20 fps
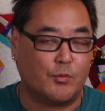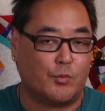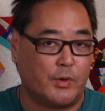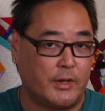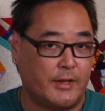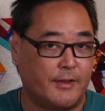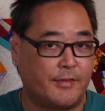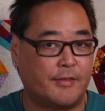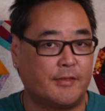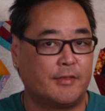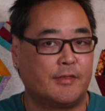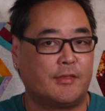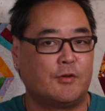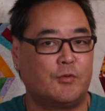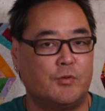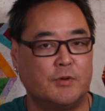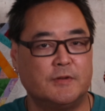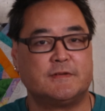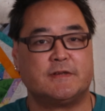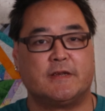with
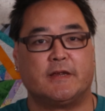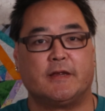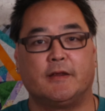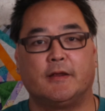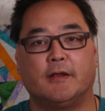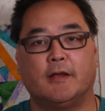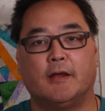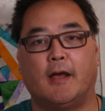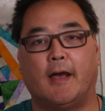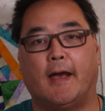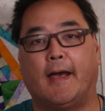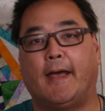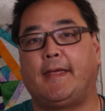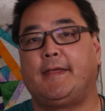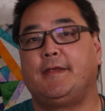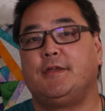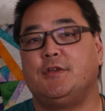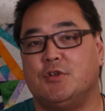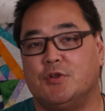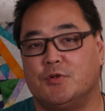quilting,
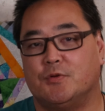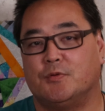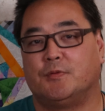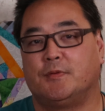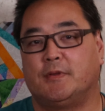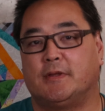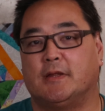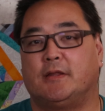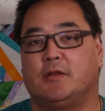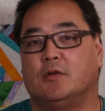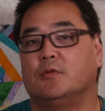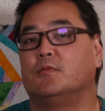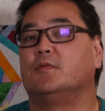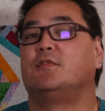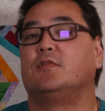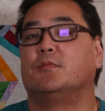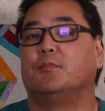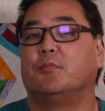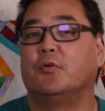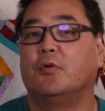I knew that there
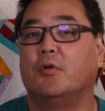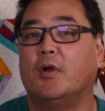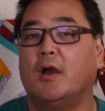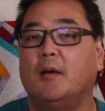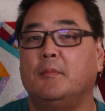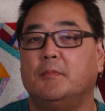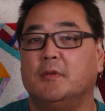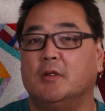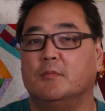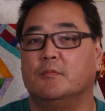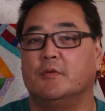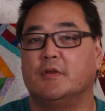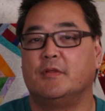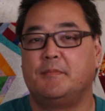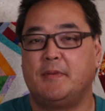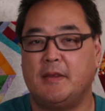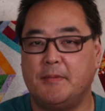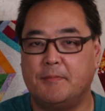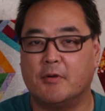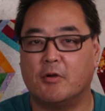was a problem
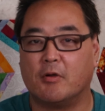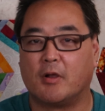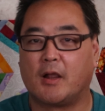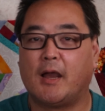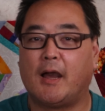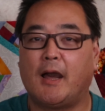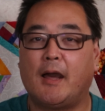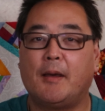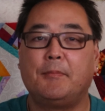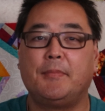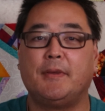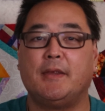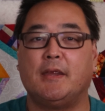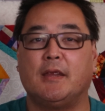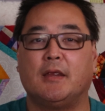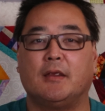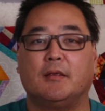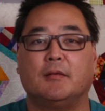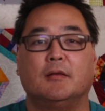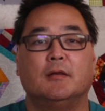with people
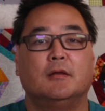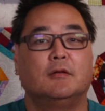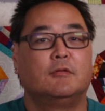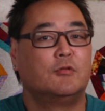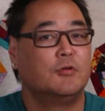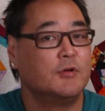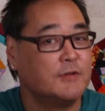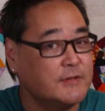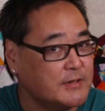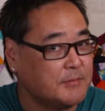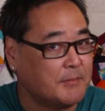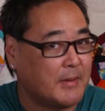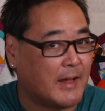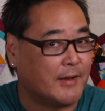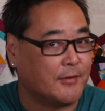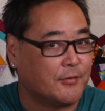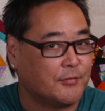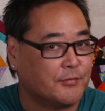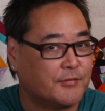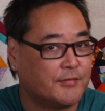copying quilting
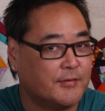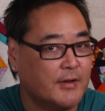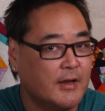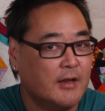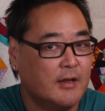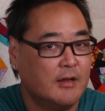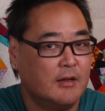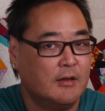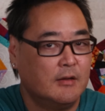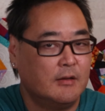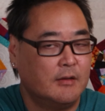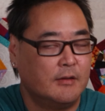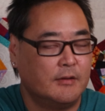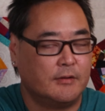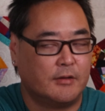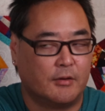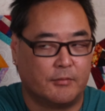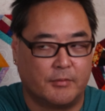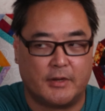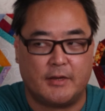patterns.
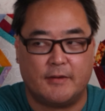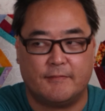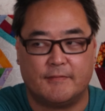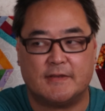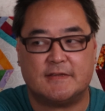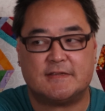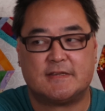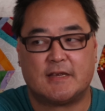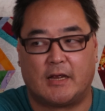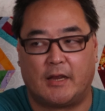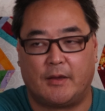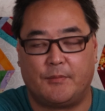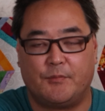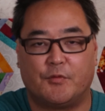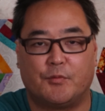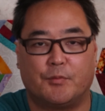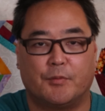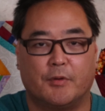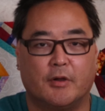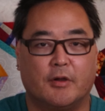There were even
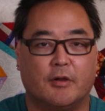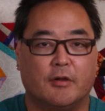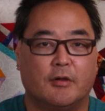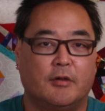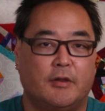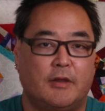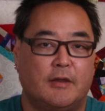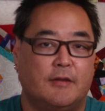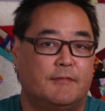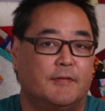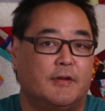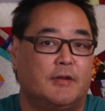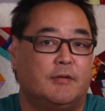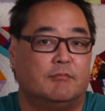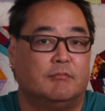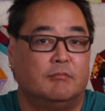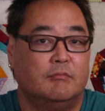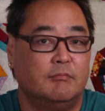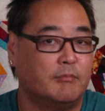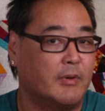times where
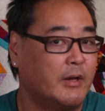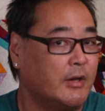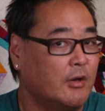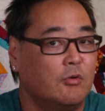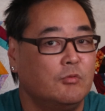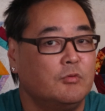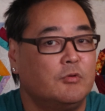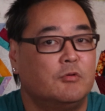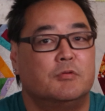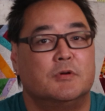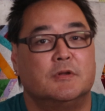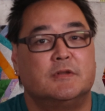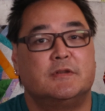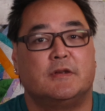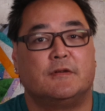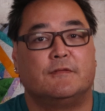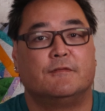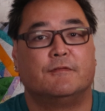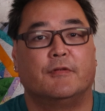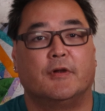even my own
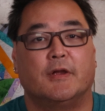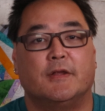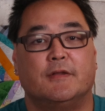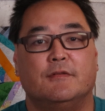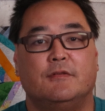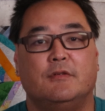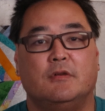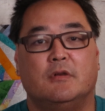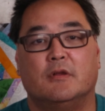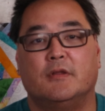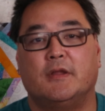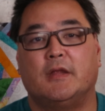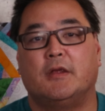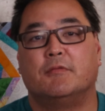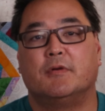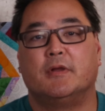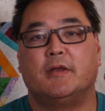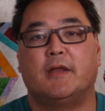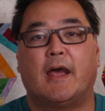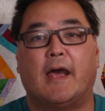quilting friends, they
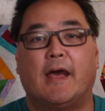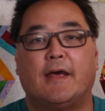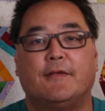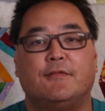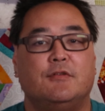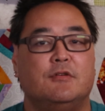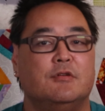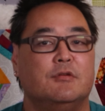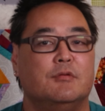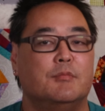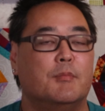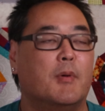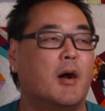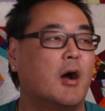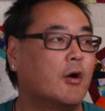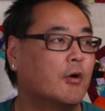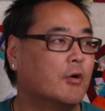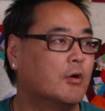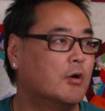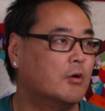would ask to
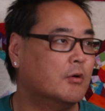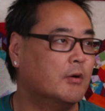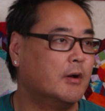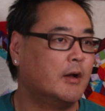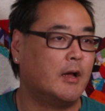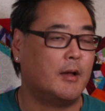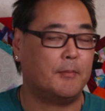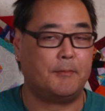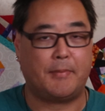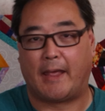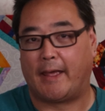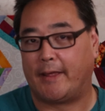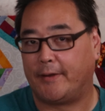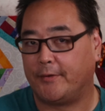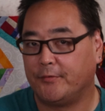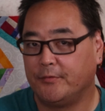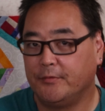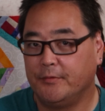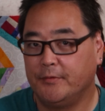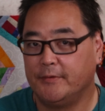borrow a
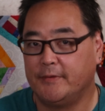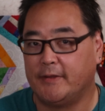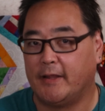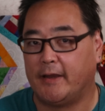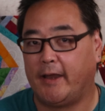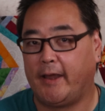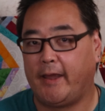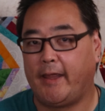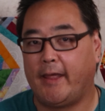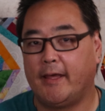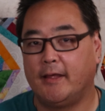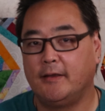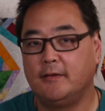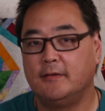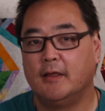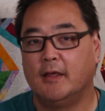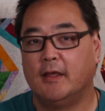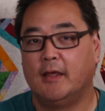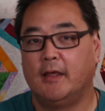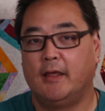pattern that I had